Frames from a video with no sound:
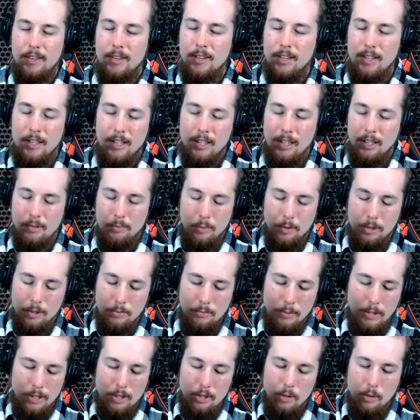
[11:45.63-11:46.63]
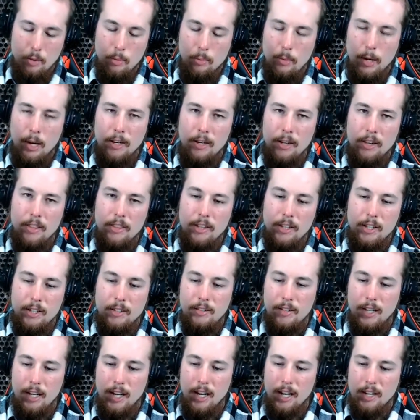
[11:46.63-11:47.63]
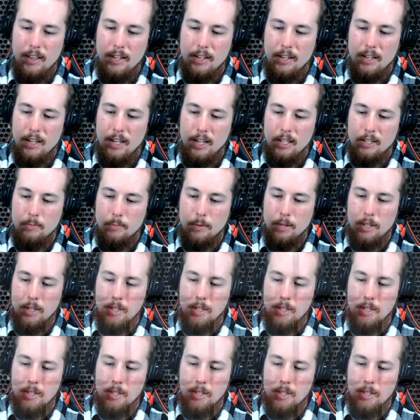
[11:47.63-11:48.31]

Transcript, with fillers: It was much ado about nothing. And I think that's pretty